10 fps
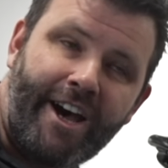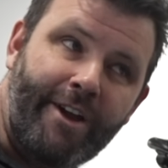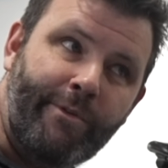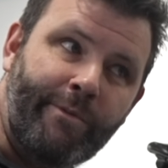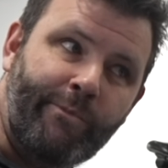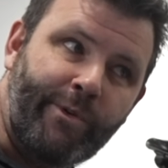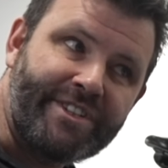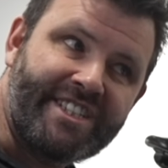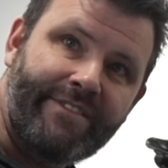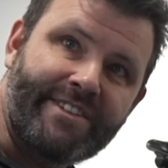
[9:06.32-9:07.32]
I run
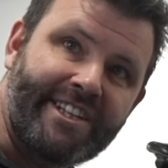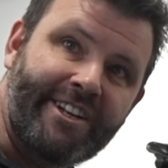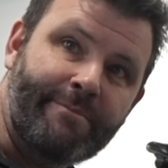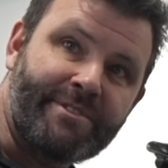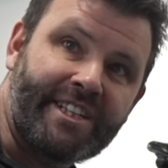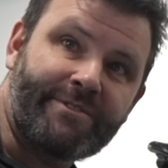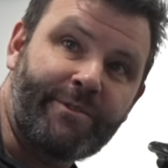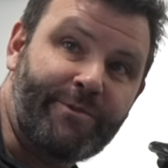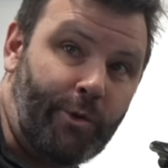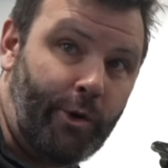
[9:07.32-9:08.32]
170 and I'm
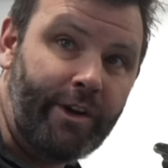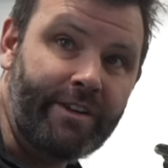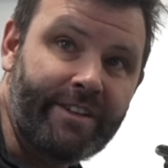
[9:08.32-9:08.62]
6'4".